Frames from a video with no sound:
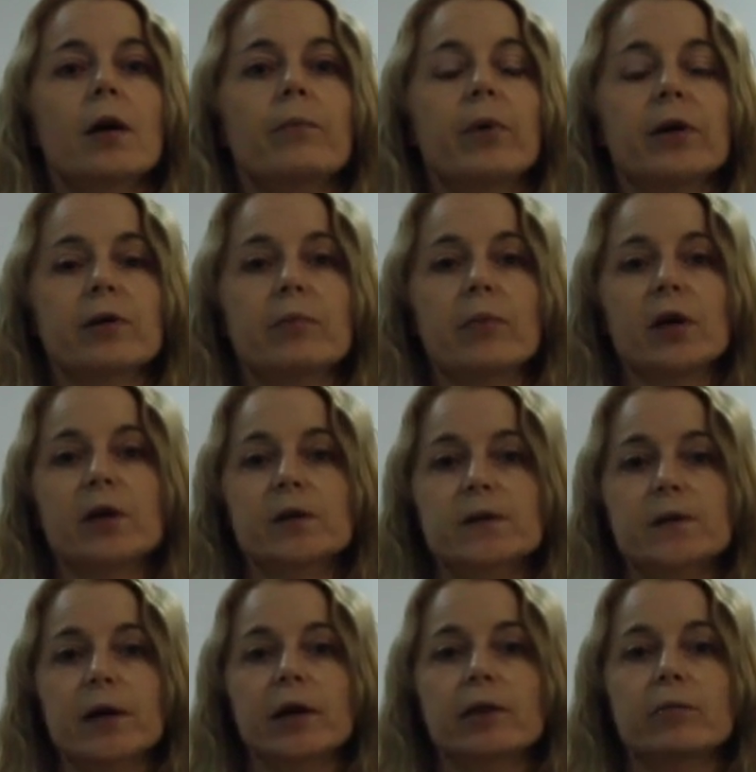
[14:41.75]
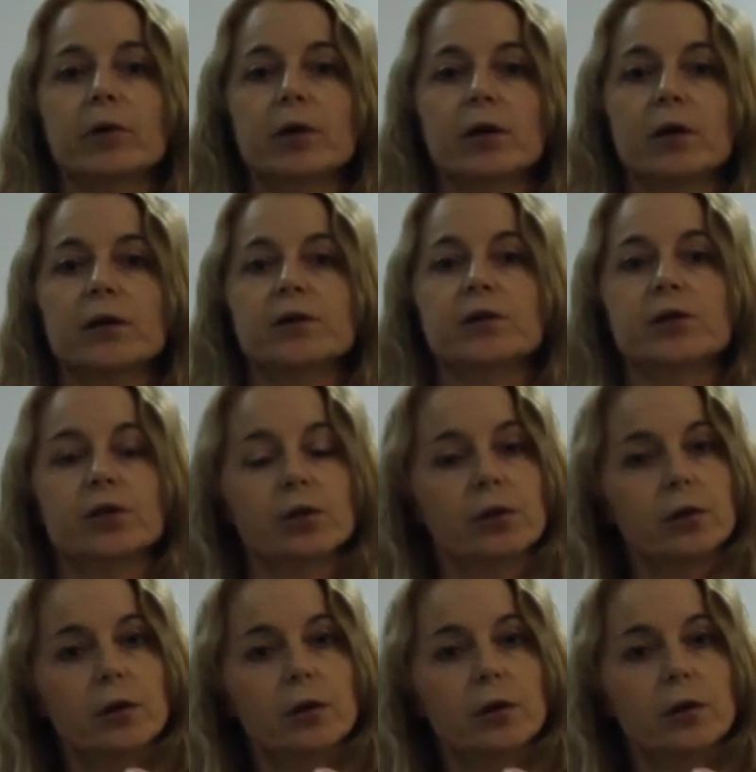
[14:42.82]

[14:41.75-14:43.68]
but the main assignment is